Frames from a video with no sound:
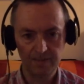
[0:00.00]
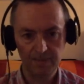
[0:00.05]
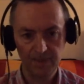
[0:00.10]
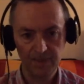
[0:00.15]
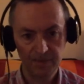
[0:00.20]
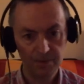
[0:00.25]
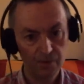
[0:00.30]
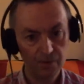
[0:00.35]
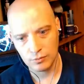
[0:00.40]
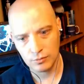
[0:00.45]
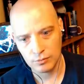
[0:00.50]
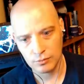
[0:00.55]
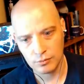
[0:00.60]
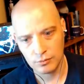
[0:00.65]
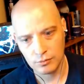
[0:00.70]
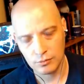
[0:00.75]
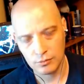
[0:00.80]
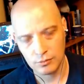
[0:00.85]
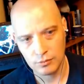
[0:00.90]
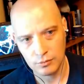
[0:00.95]
But you have
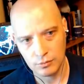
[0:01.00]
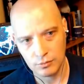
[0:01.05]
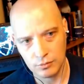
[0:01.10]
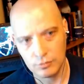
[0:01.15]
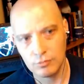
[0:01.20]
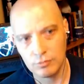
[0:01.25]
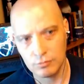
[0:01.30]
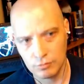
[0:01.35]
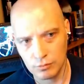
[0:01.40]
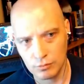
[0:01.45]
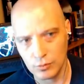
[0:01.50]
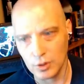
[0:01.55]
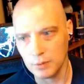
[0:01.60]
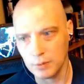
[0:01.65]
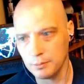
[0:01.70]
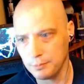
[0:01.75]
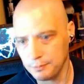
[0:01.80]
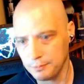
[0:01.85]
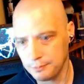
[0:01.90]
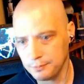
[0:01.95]
only uh, these
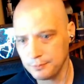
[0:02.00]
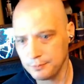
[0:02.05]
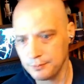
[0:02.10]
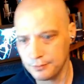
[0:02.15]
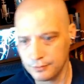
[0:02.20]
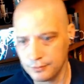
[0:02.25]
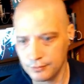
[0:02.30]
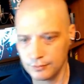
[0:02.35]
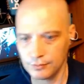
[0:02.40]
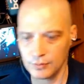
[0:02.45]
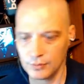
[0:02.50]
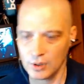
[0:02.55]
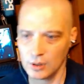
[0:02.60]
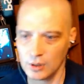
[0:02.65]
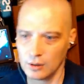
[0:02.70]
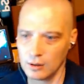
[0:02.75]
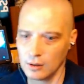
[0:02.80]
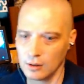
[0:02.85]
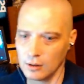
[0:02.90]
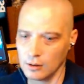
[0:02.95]
two right. choices. You have
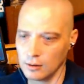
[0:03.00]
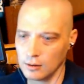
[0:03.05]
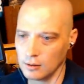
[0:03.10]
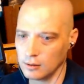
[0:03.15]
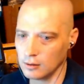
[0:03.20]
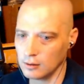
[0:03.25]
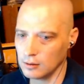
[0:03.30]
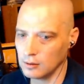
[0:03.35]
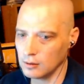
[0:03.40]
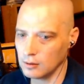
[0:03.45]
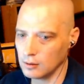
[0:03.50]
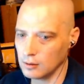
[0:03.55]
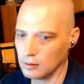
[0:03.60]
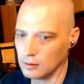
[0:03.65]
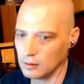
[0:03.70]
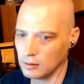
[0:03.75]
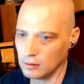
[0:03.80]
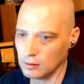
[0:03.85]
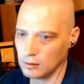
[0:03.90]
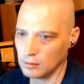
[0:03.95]
nothing on
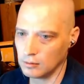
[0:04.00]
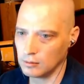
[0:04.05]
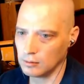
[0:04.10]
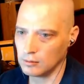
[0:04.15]
Calculate, you have